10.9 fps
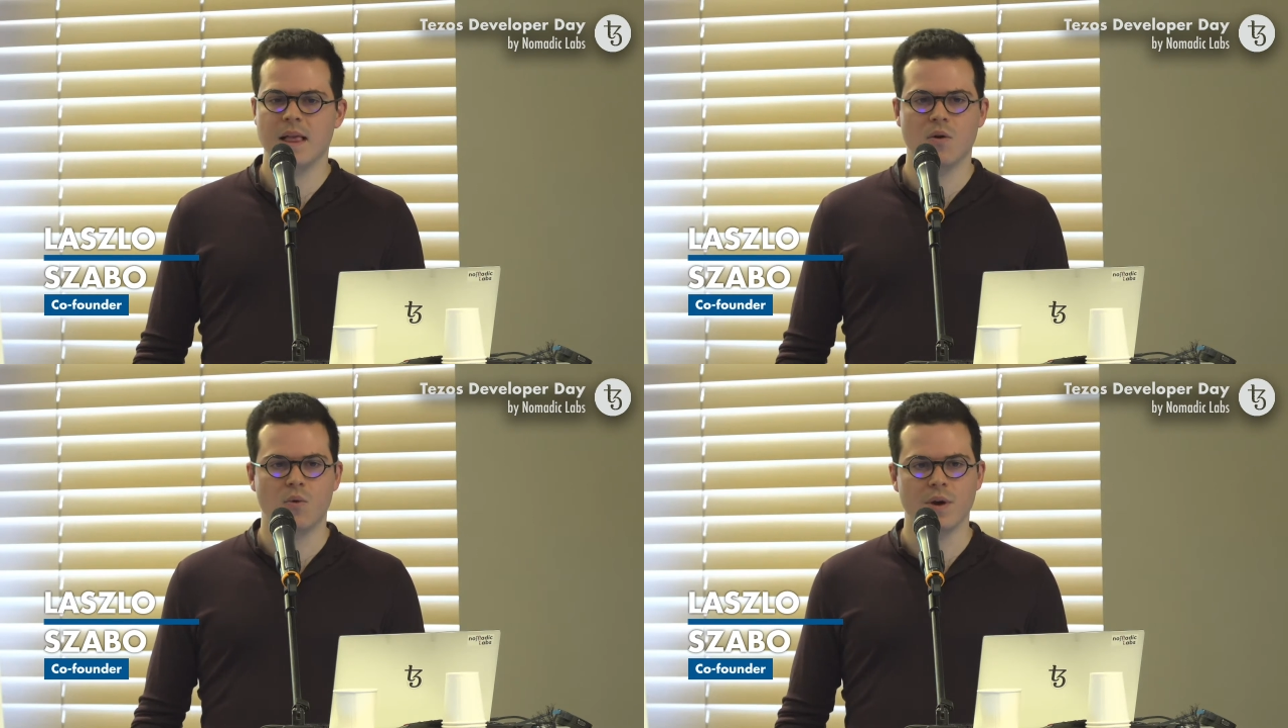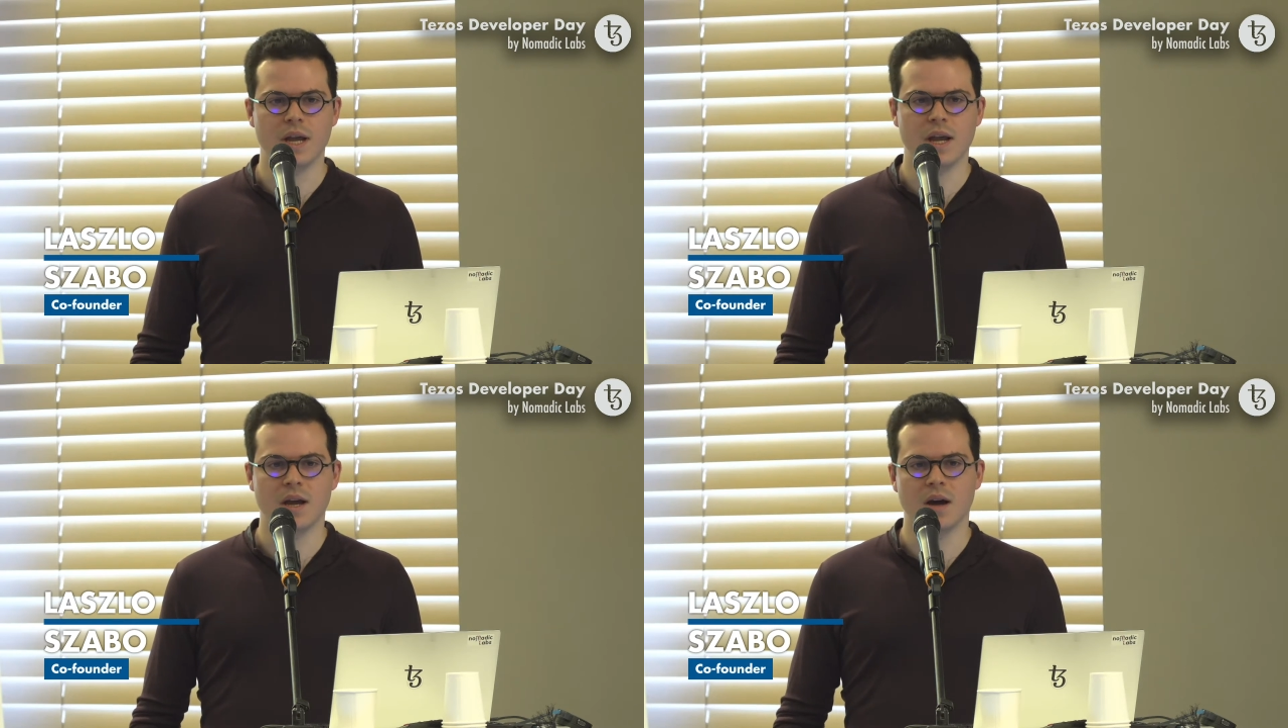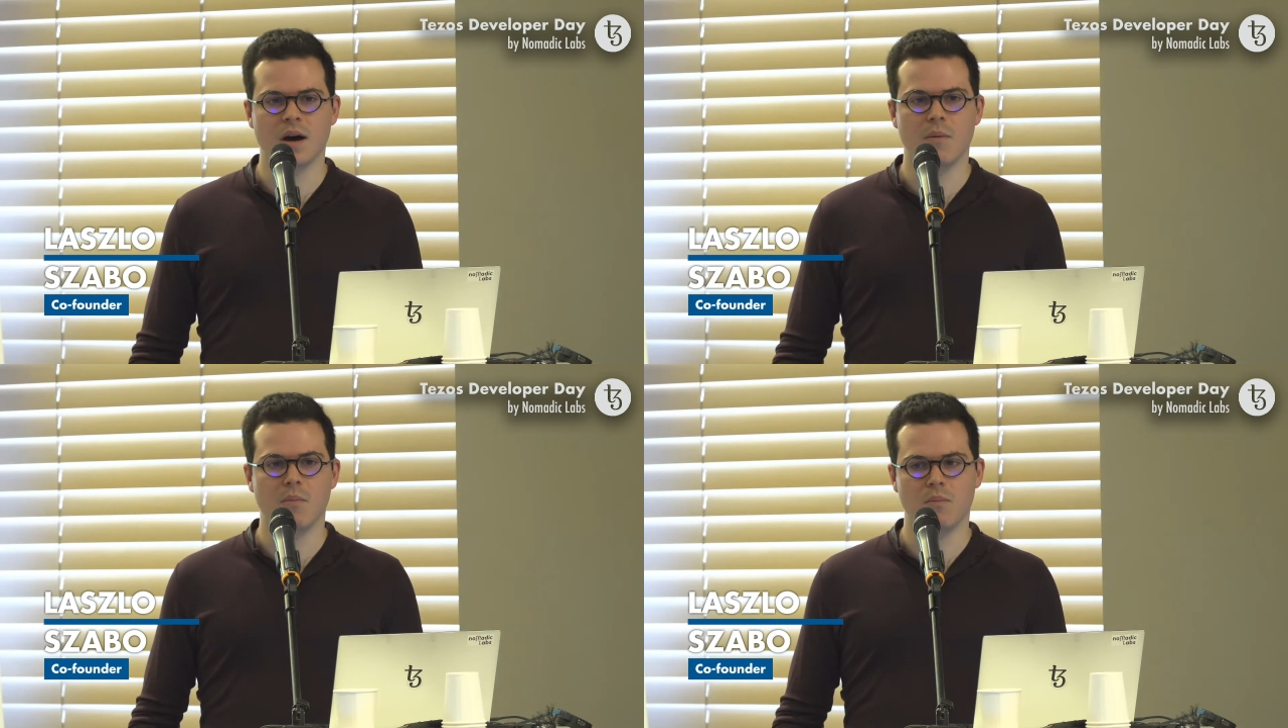We
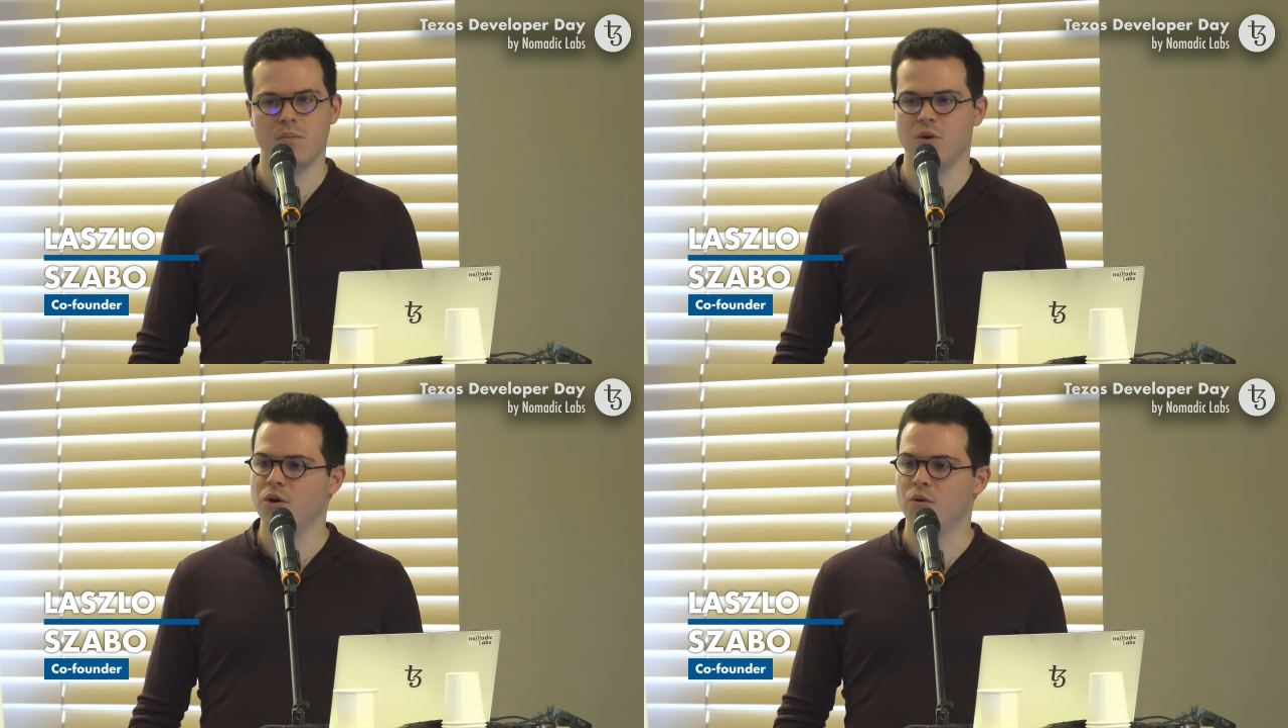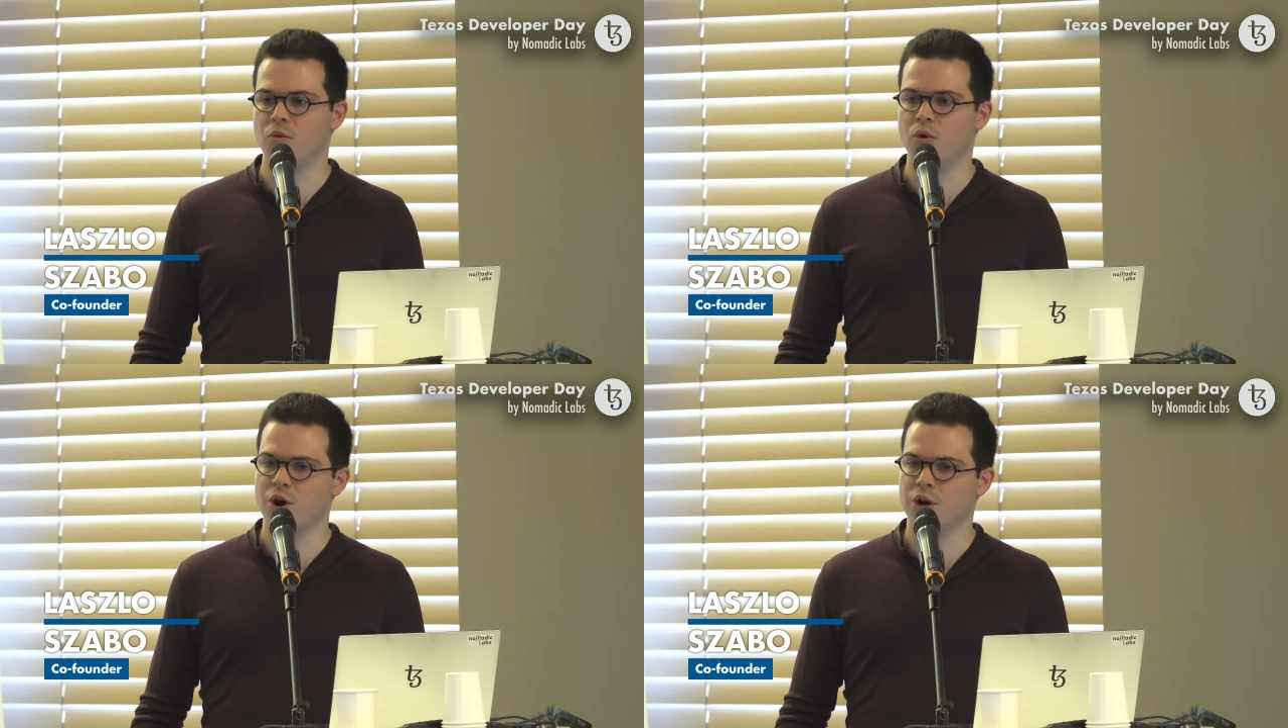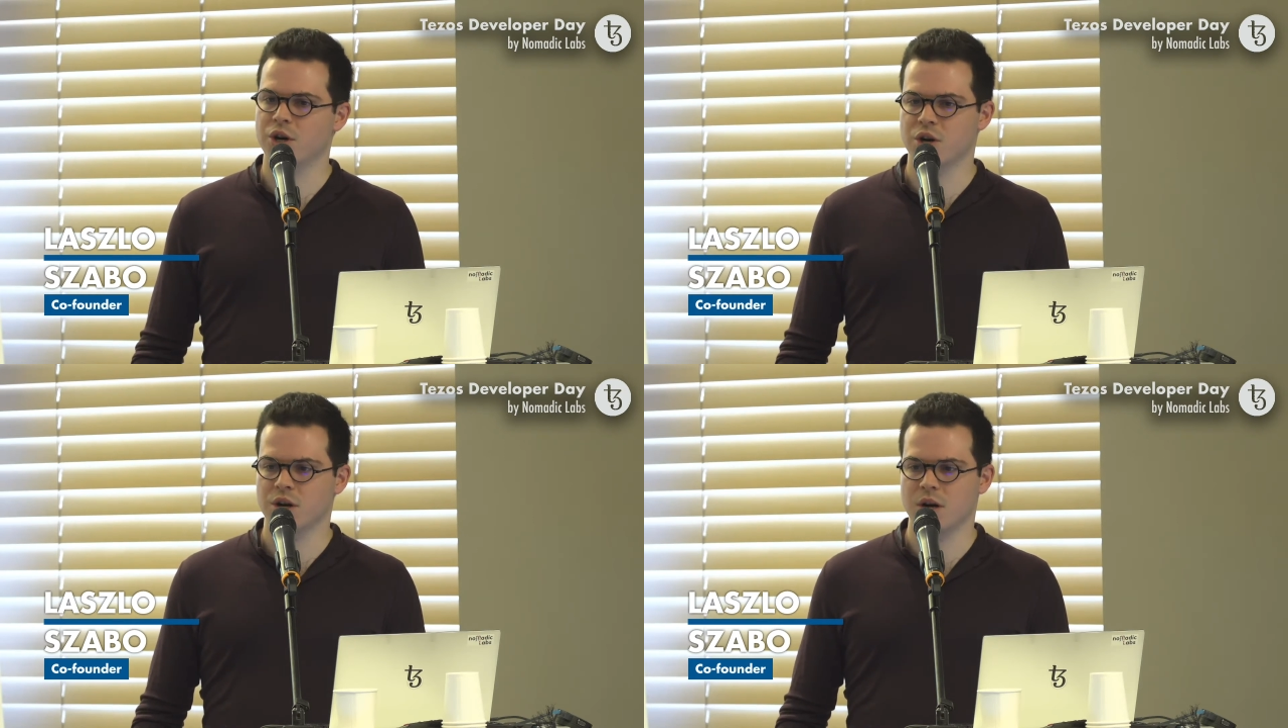um,
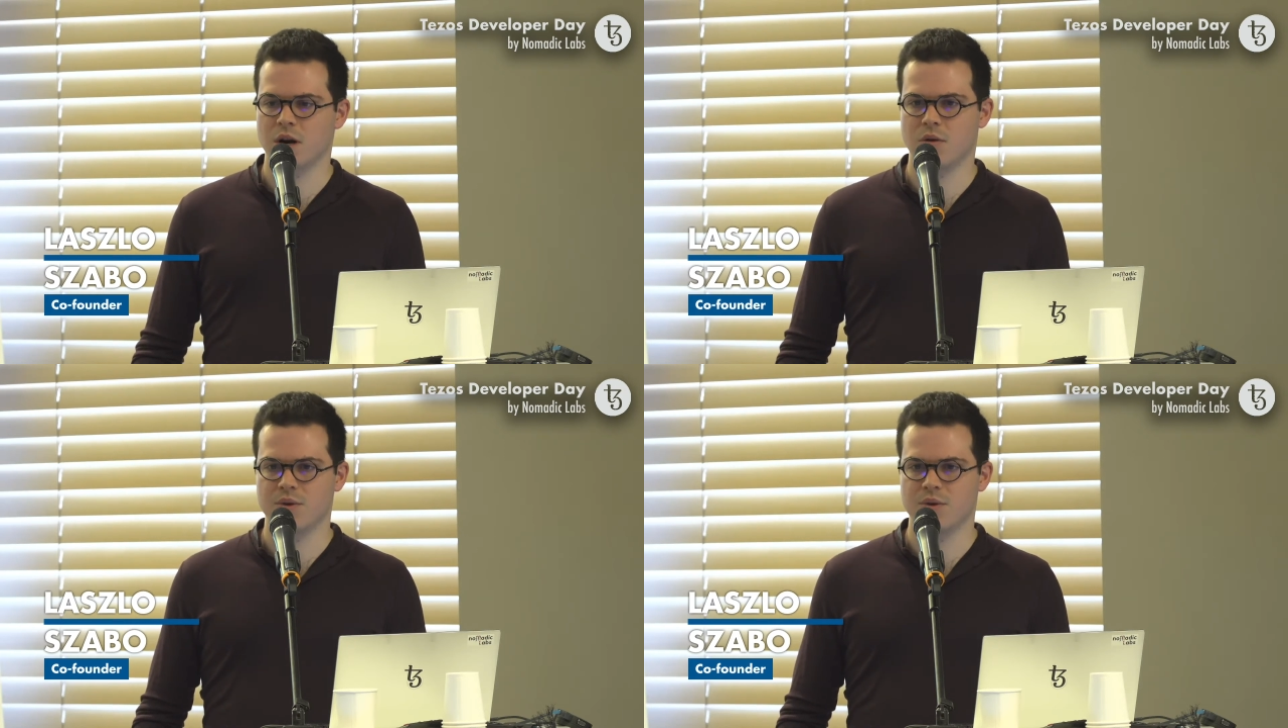work uh,